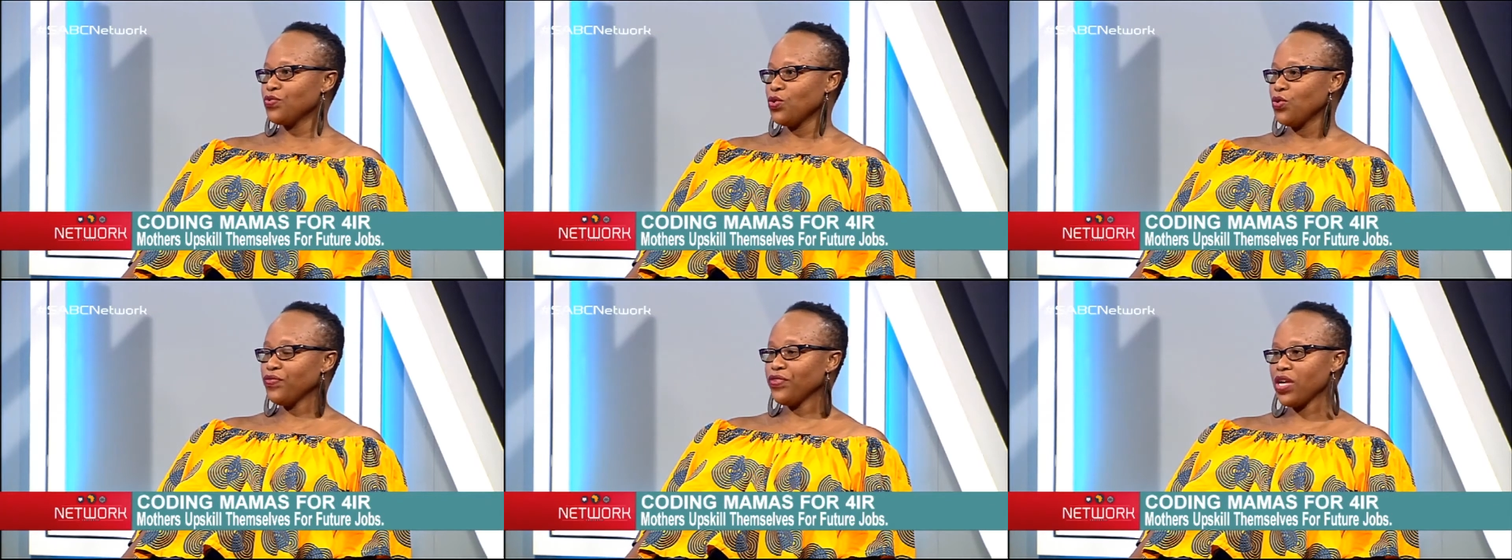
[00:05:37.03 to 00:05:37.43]

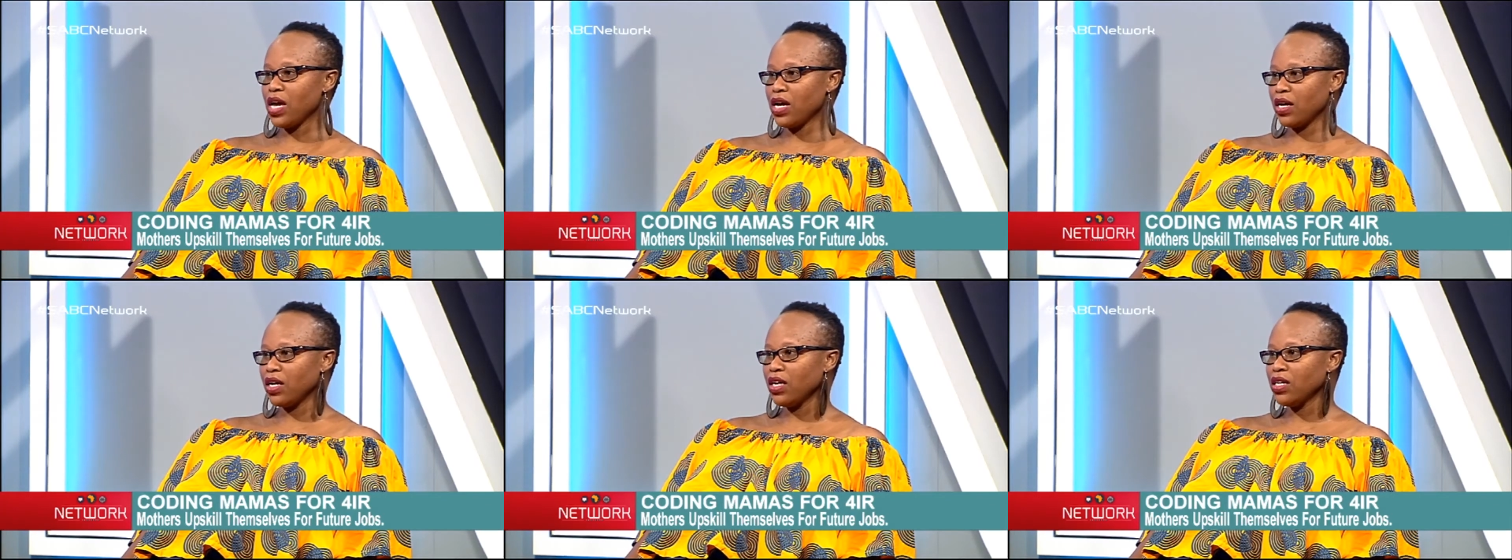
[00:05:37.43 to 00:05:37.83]
for
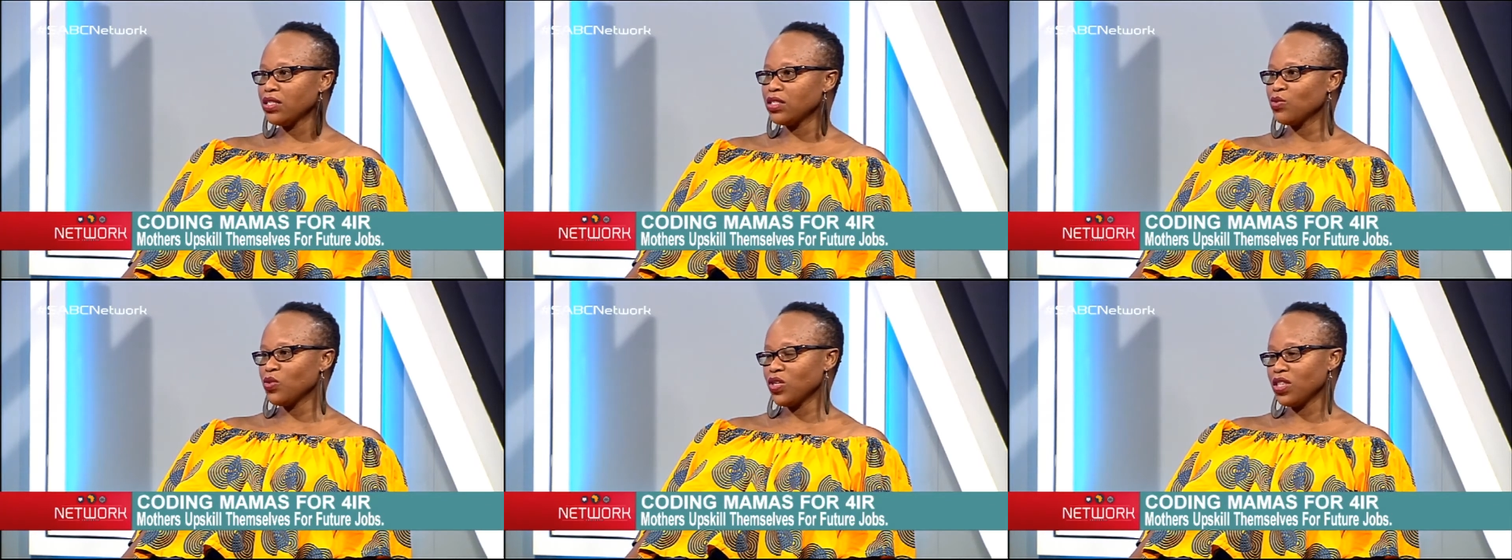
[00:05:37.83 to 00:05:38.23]
younger
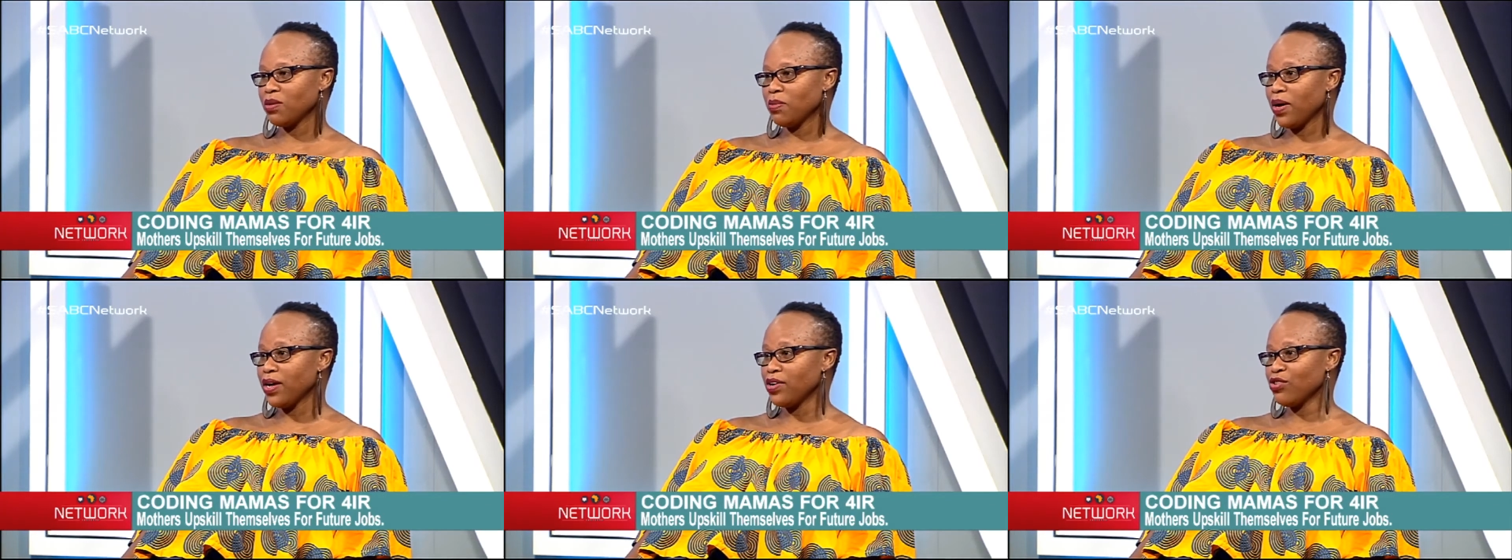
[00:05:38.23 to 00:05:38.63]
kids with
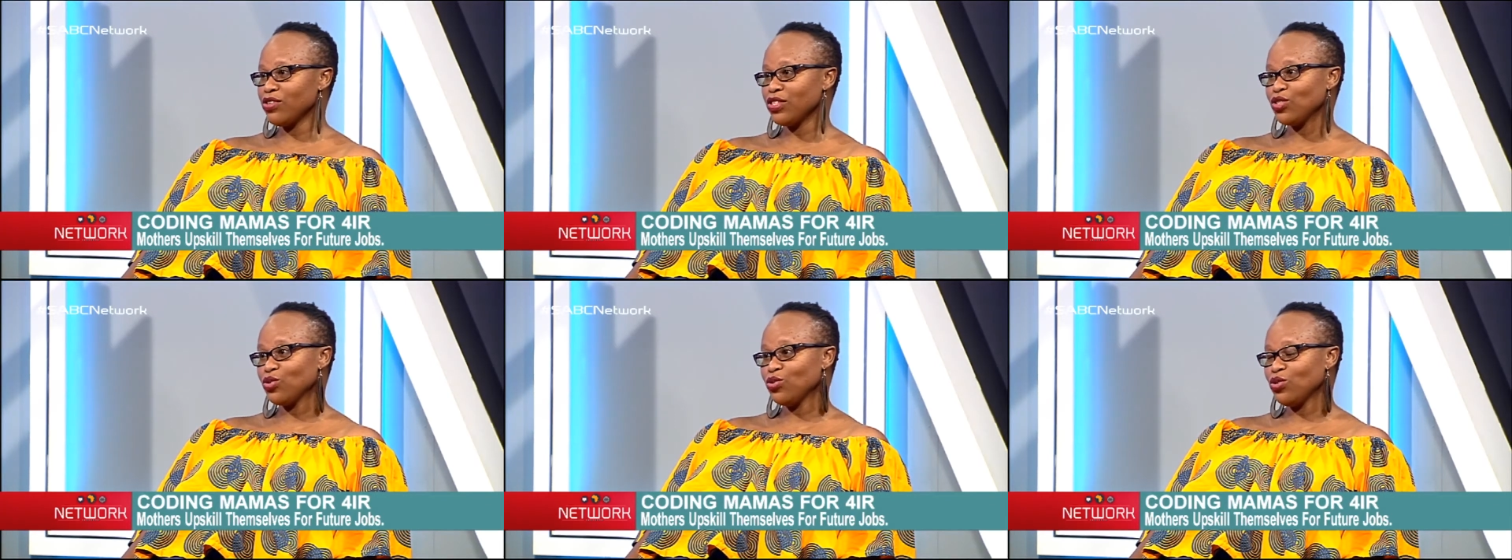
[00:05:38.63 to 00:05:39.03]
the
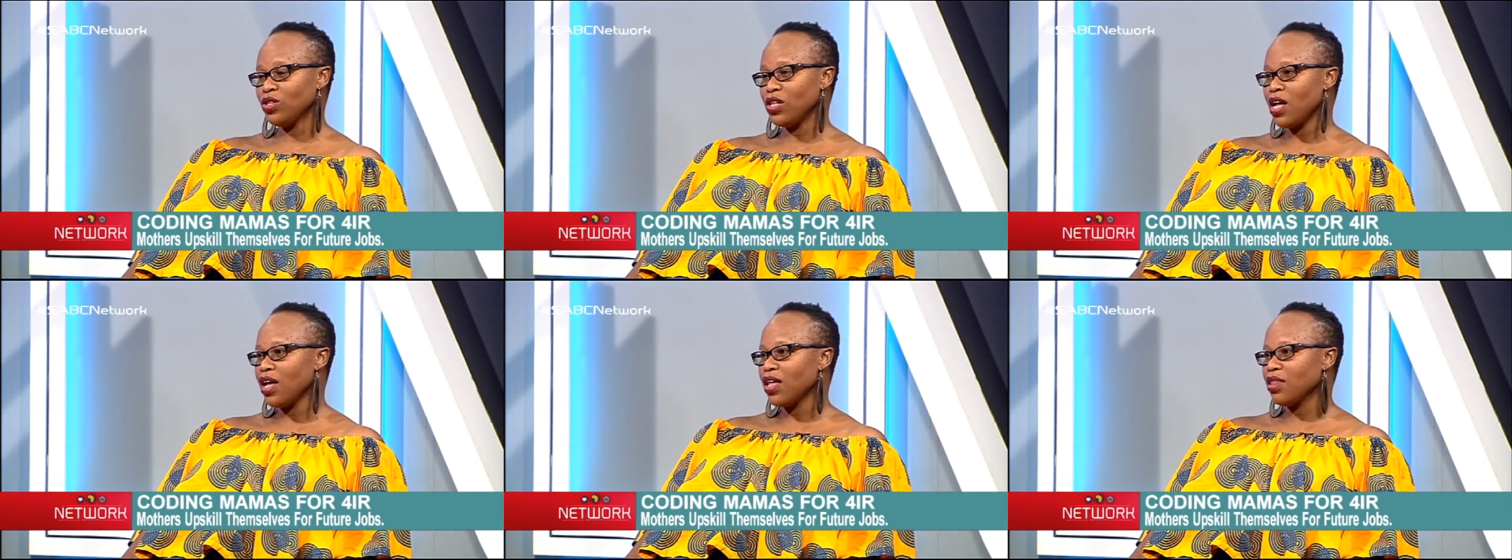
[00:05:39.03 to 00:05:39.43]
Binary
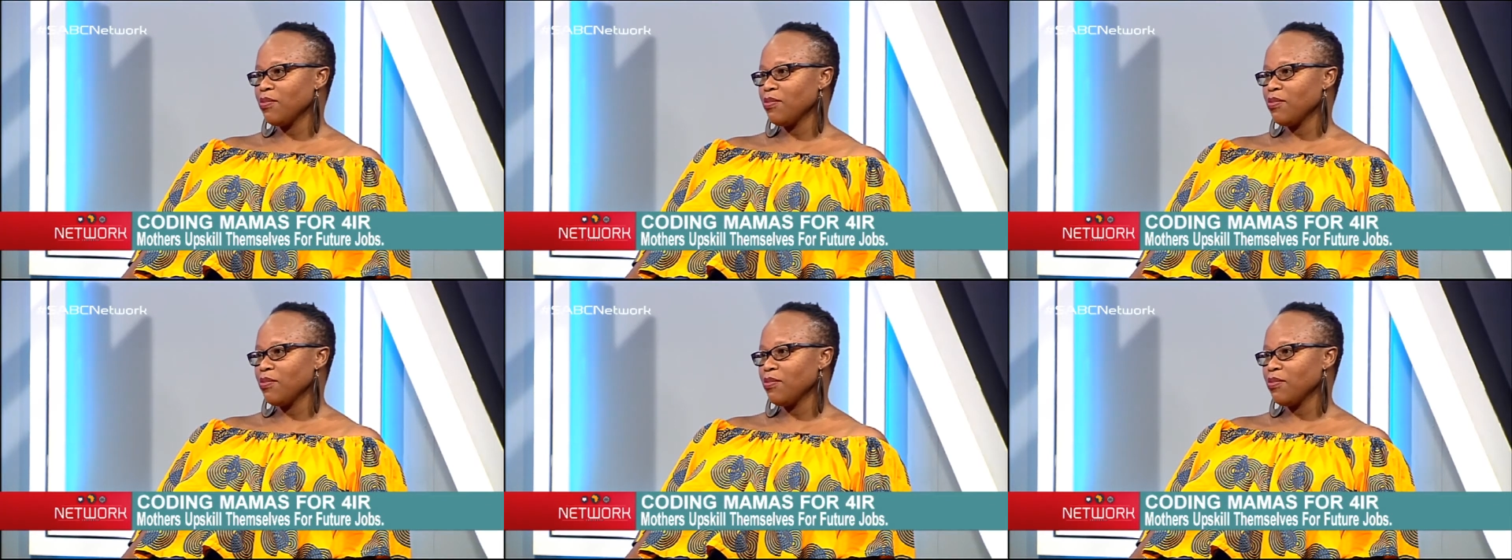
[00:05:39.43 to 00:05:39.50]
School.